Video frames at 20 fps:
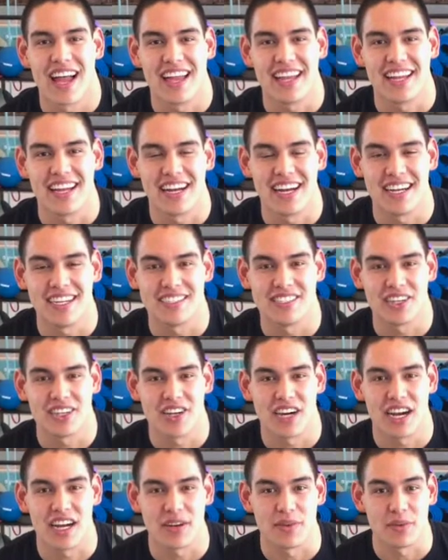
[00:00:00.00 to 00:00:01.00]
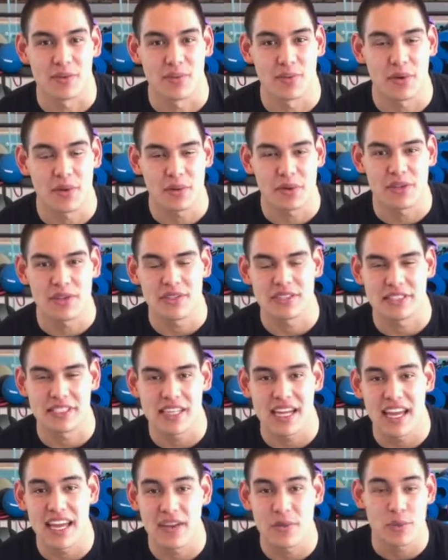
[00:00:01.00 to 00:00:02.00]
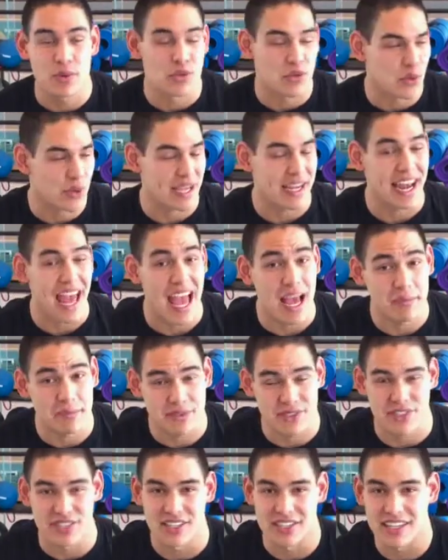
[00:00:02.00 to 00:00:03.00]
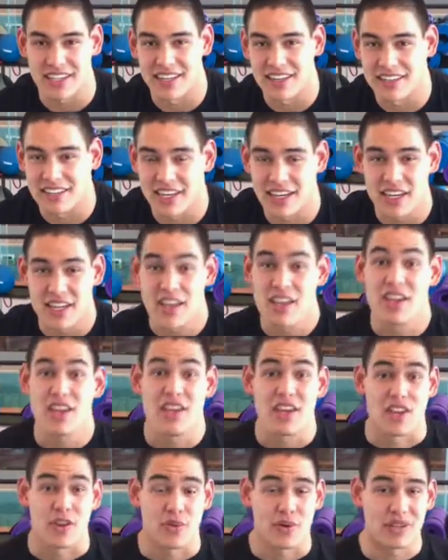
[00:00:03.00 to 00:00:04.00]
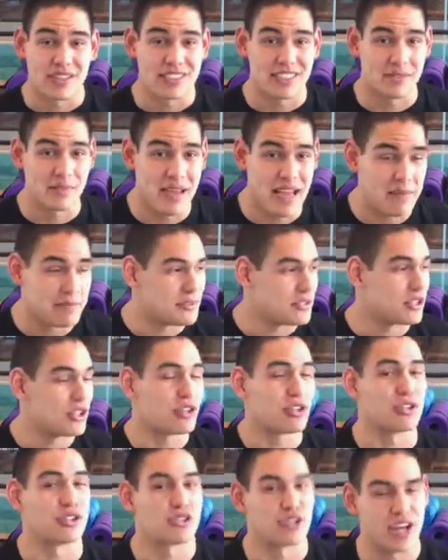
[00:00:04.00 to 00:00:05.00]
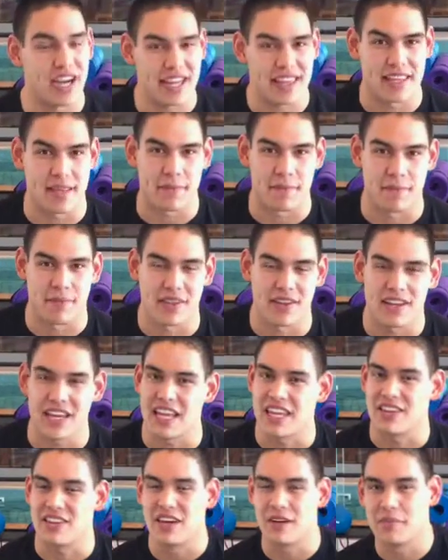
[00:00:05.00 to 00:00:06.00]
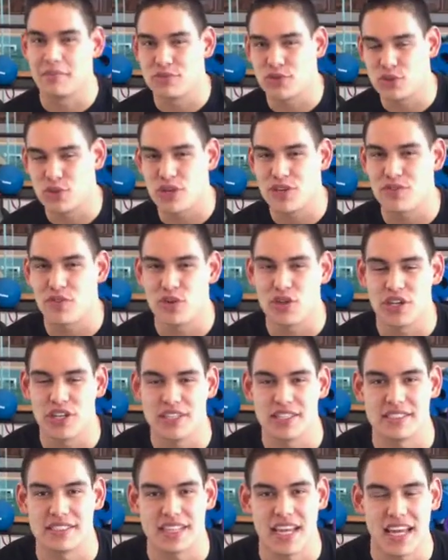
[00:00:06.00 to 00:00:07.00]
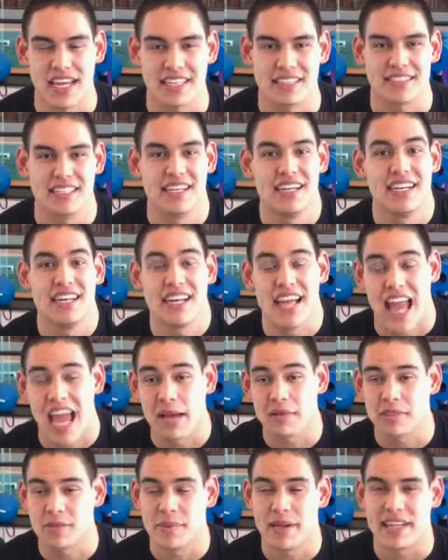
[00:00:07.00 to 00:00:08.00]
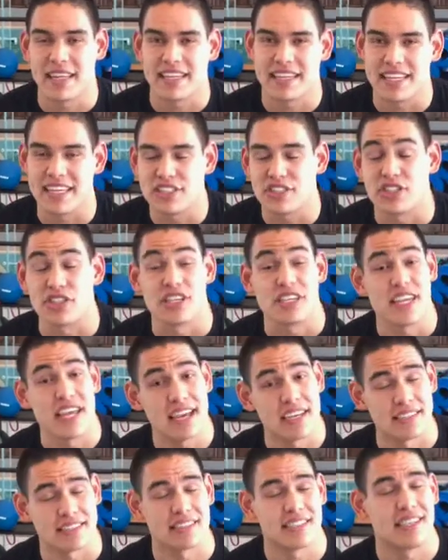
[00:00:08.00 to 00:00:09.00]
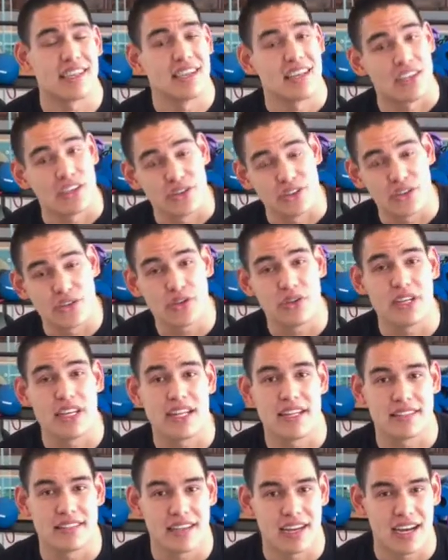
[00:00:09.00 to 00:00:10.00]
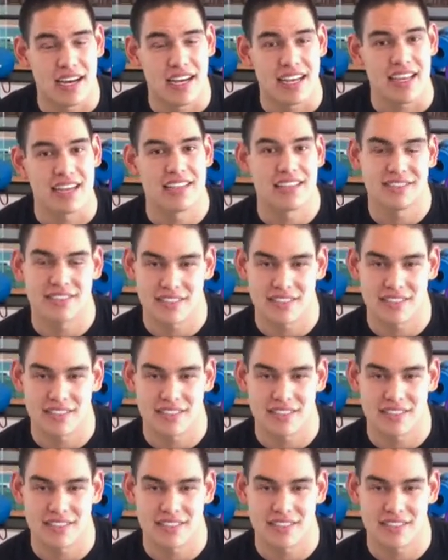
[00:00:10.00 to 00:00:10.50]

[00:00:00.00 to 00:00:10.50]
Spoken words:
Hey guys, alright, what we're doing today, we're doing an ab circuit, alright? You want some abs? You've got to train them. Okay, I'm sure you've all heard the sayings, abs are made in the kitchen. Yes, you do need a diet